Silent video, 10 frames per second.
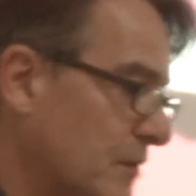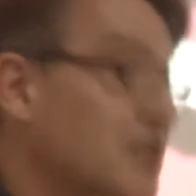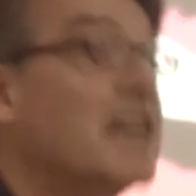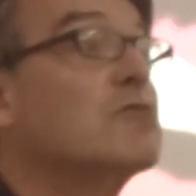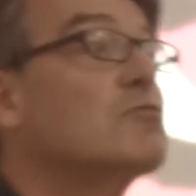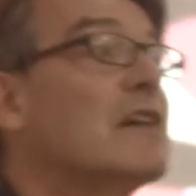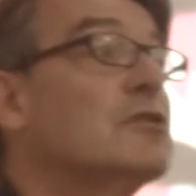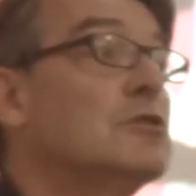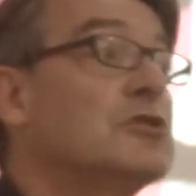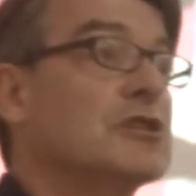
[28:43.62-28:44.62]
The Sacred
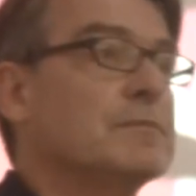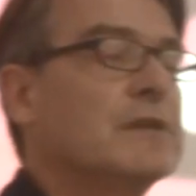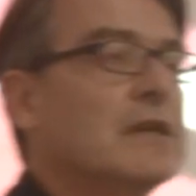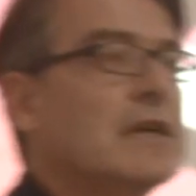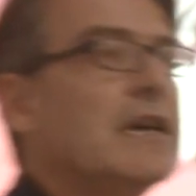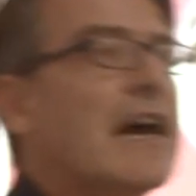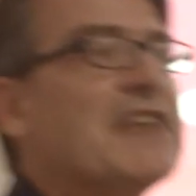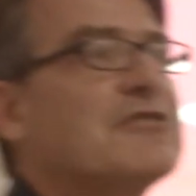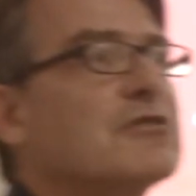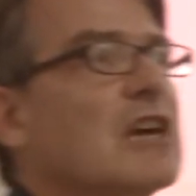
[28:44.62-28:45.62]
Revolution,
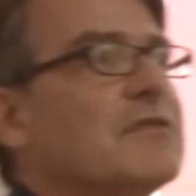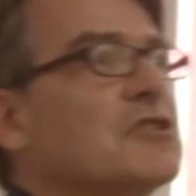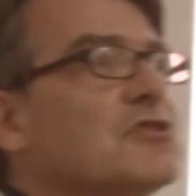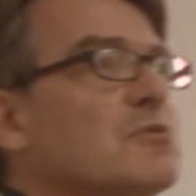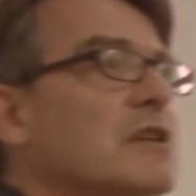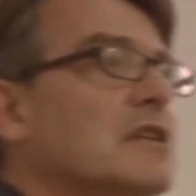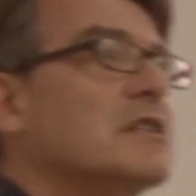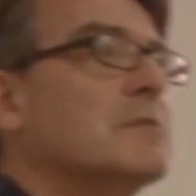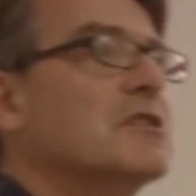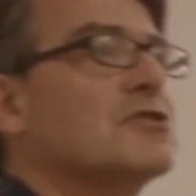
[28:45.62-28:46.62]
Ethnographic
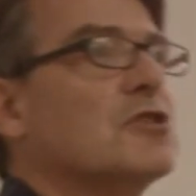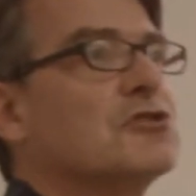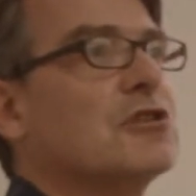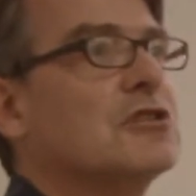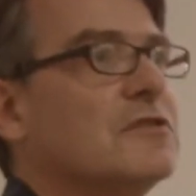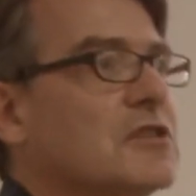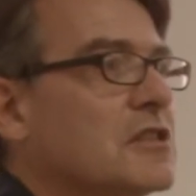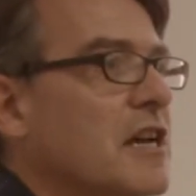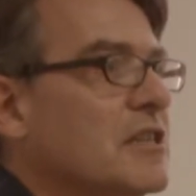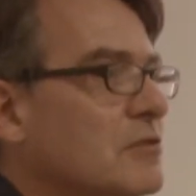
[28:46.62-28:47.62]
Surrealism and the Sociology of the
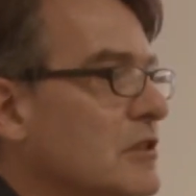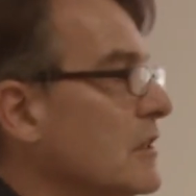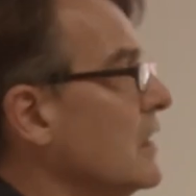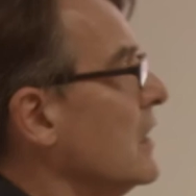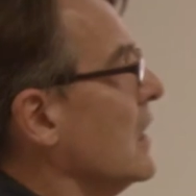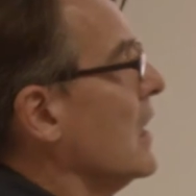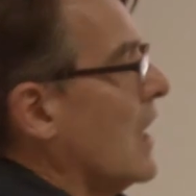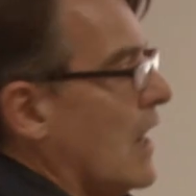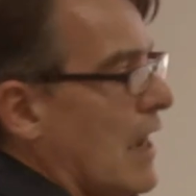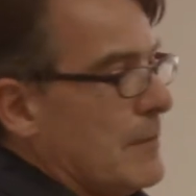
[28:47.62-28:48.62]
Sacred.
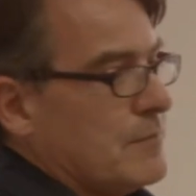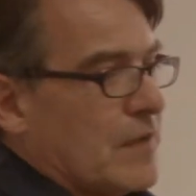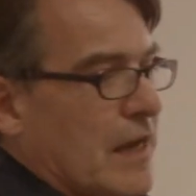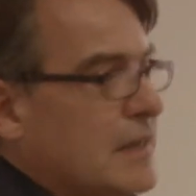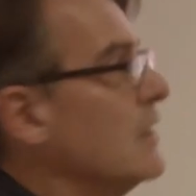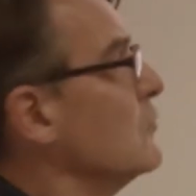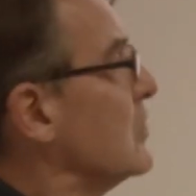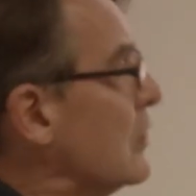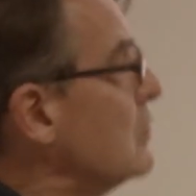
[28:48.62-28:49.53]
And it was